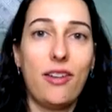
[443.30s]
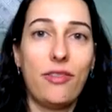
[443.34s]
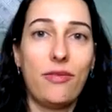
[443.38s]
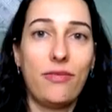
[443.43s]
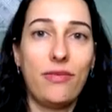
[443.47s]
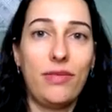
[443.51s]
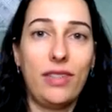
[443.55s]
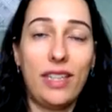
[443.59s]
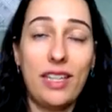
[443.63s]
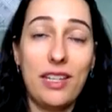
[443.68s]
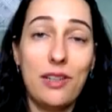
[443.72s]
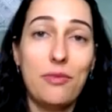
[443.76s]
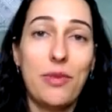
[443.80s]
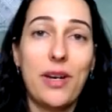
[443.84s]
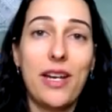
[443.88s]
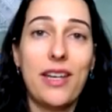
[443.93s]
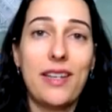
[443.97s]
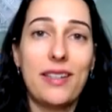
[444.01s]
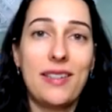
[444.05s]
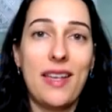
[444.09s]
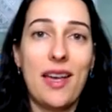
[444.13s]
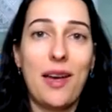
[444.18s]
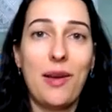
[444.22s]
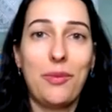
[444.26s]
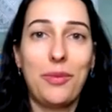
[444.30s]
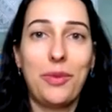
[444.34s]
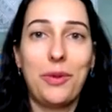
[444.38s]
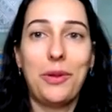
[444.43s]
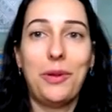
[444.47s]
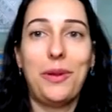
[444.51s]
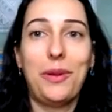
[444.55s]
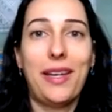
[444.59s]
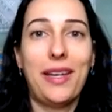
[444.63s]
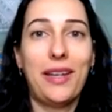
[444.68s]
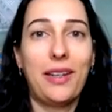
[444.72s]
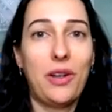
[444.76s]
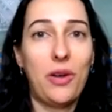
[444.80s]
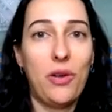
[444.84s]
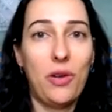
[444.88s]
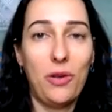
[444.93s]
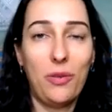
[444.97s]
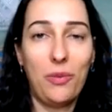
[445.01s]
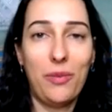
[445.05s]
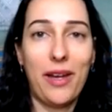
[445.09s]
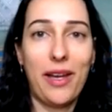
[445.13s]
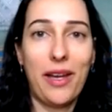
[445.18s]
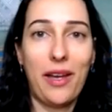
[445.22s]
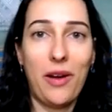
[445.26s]
lead by example and
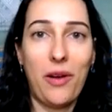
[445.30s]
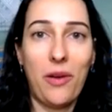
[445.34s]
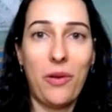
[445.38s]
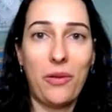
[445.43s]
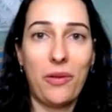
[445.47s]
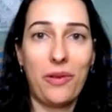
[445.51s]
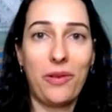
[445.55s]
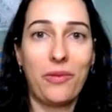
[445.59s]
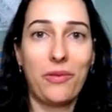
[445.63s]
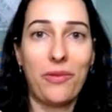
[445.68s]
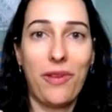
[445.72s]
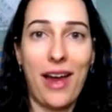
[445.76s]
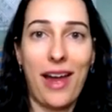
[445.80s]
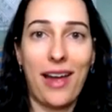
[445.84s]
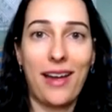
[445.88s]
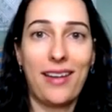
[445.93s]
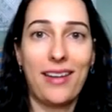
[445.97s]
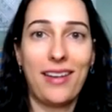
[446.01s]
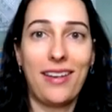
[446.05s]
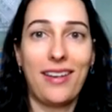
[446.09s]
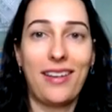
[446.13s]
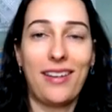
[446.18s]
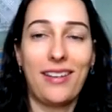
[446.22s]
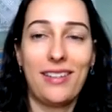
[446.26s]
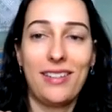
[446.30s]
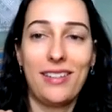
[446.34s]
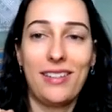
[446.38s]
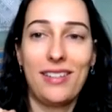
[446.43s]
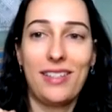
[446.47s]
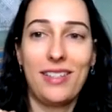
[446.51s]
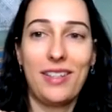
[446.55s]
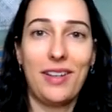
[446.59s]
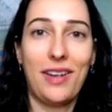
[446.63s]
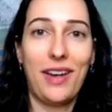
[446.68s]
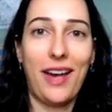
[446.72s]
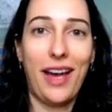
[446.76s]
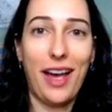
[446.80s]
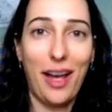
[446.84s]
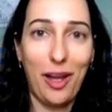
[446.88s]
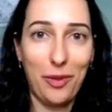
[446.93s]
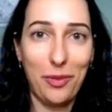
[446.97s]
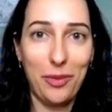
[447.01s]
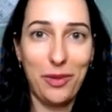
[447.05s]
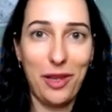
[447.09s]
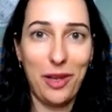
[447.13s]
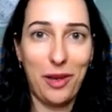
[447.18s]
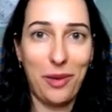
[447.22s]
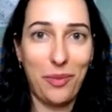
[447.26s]
hold my own racket to
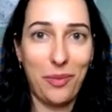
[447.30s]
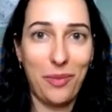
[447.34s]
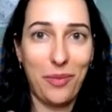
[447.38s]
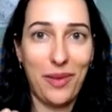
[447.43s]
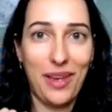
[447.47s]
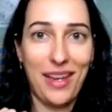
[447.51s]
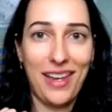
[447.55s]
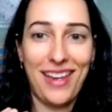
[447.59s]
help them